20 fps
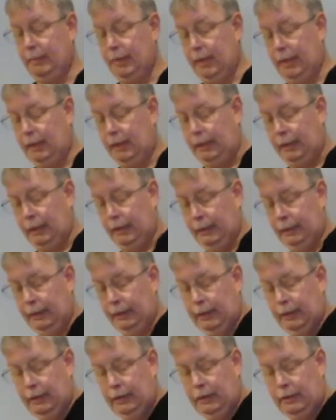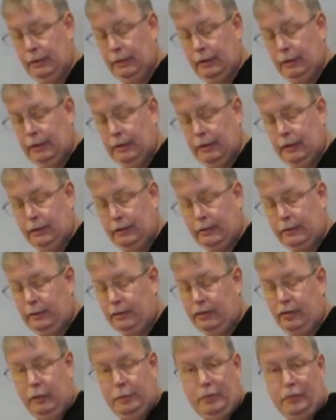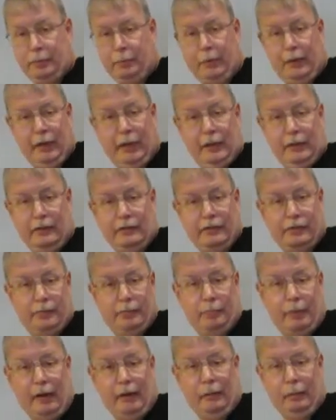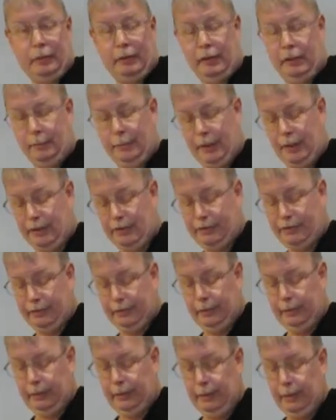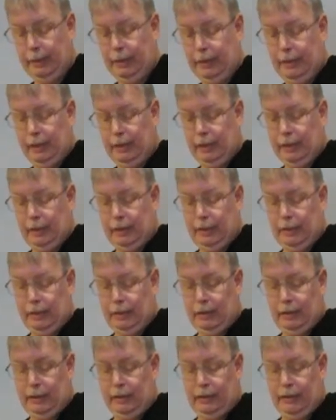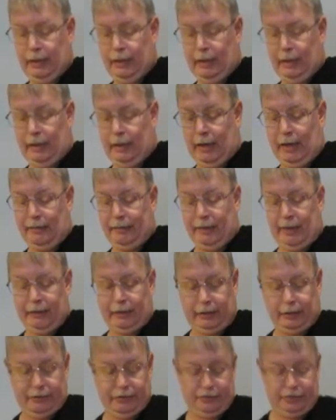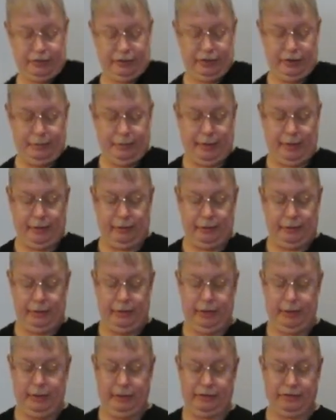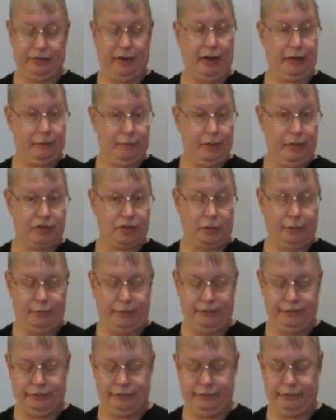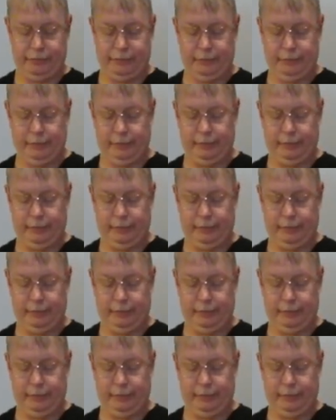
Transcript: matter. The cheapest brand is probably the best. Now I'm not concerned about exact measurements